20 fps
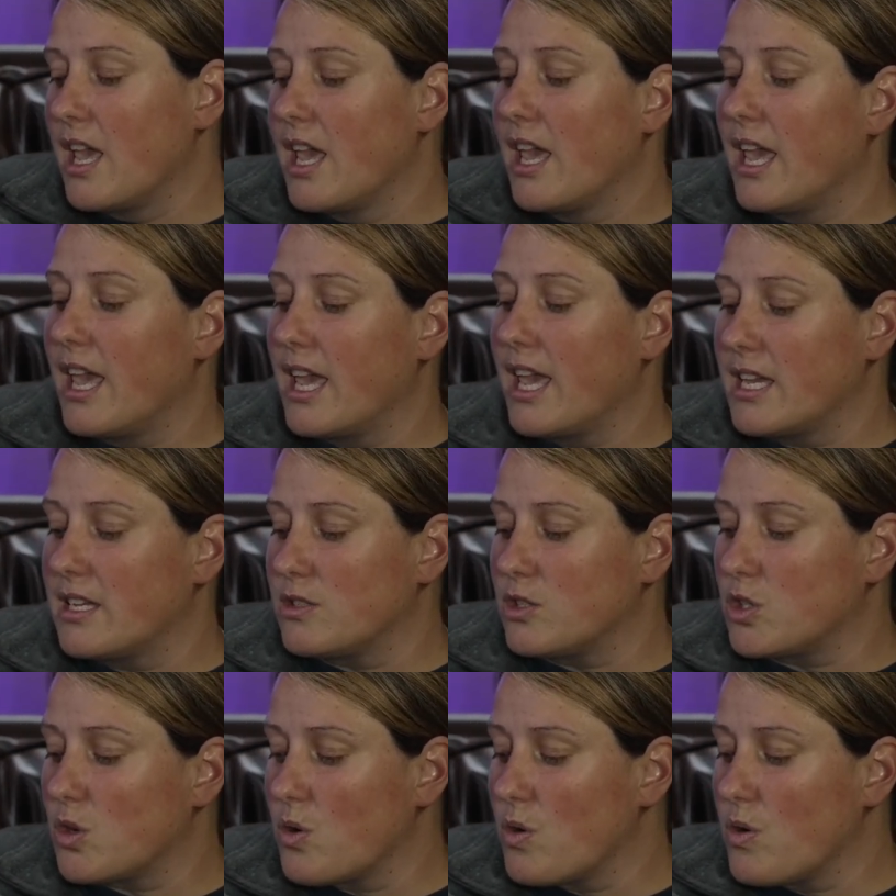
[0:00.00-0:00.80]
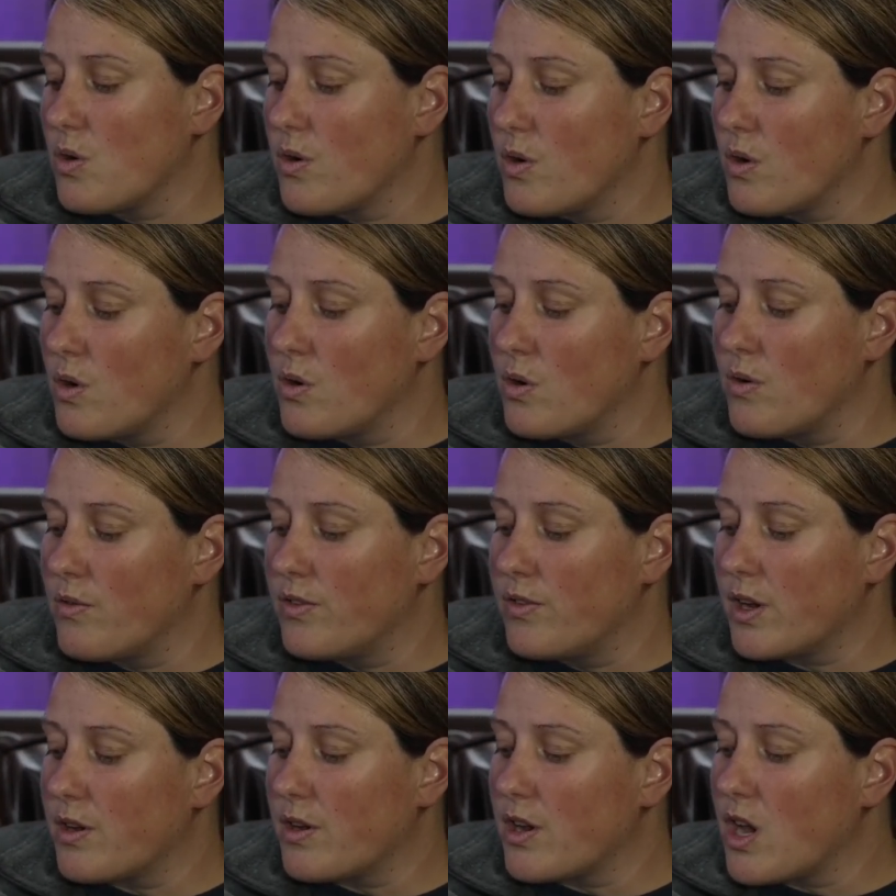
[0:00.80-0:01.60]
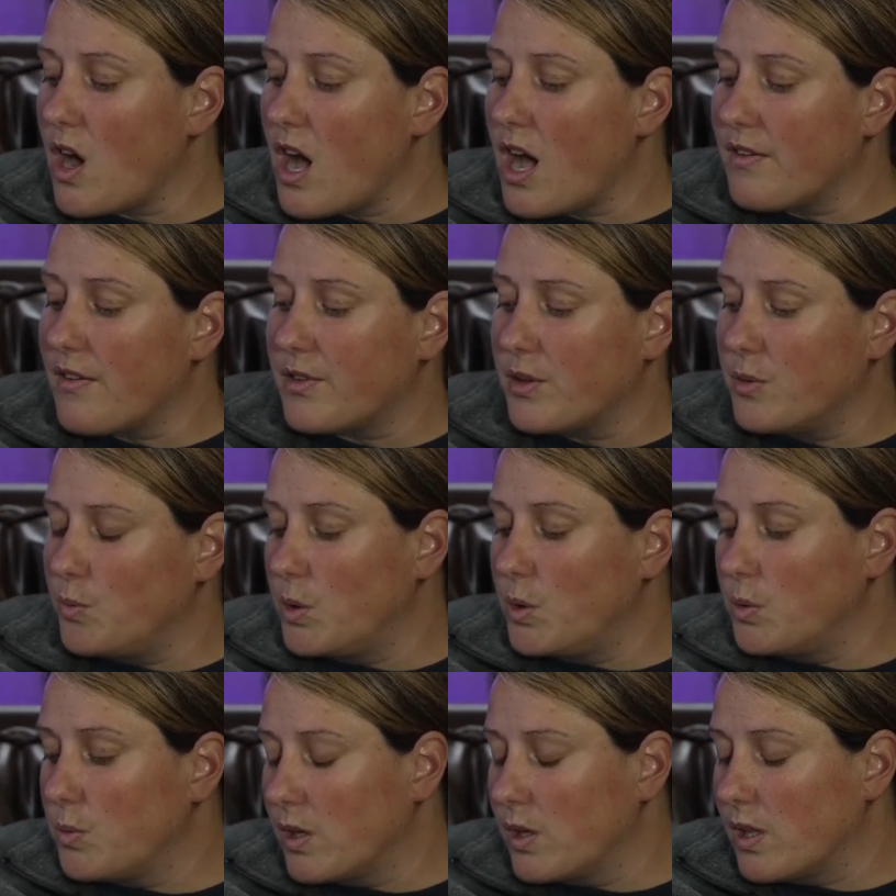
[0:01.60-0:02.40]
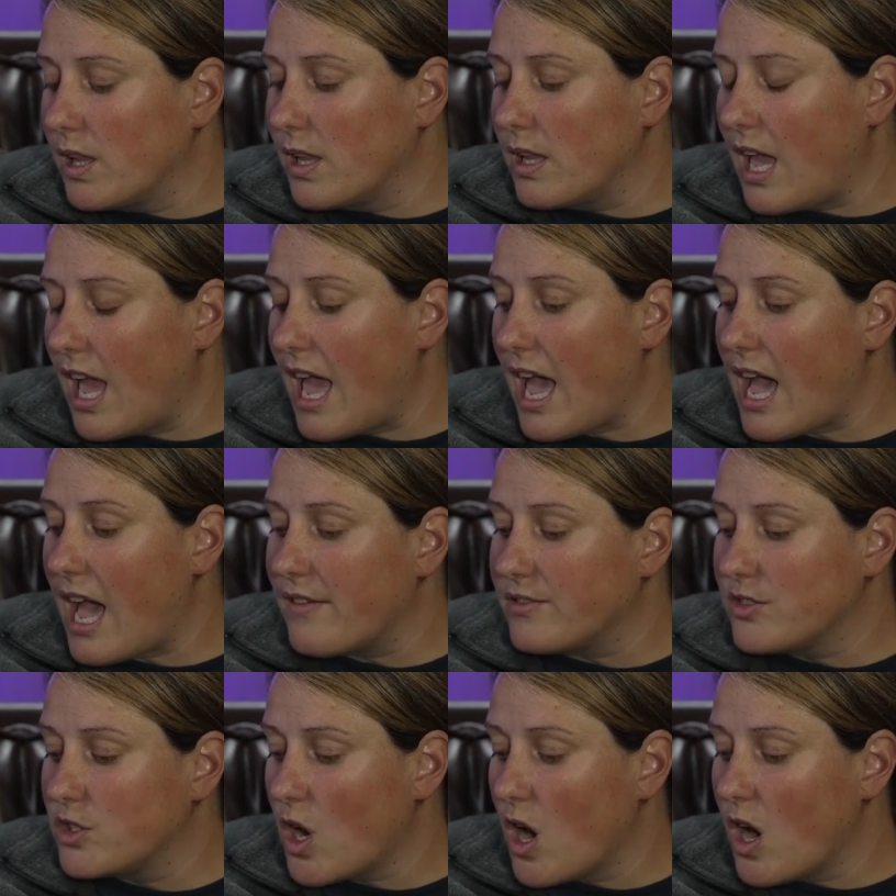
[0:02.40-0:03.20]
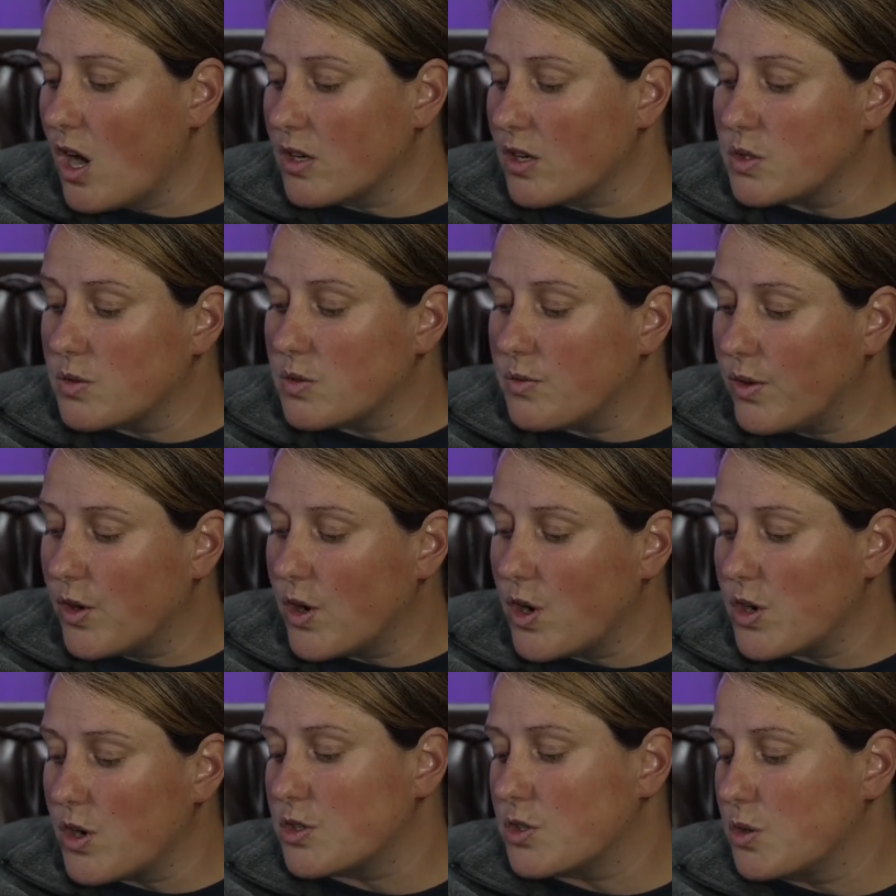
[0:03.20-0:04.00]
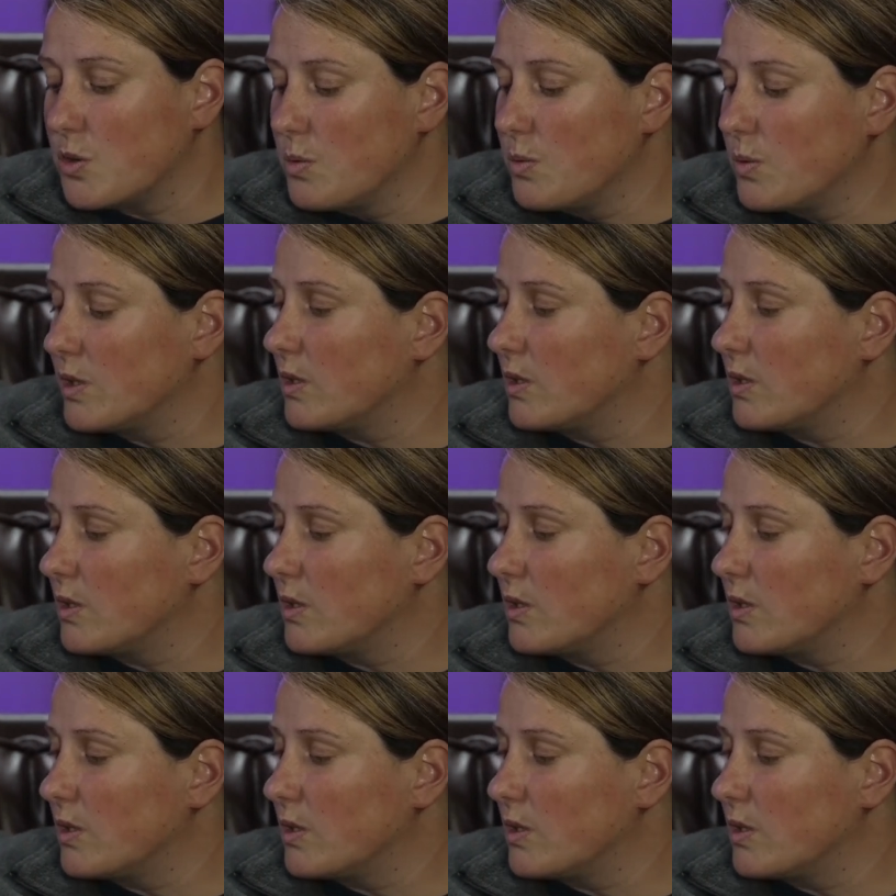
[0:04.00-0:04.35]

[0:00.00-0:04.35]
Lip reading: And so very often we will have dogs first who will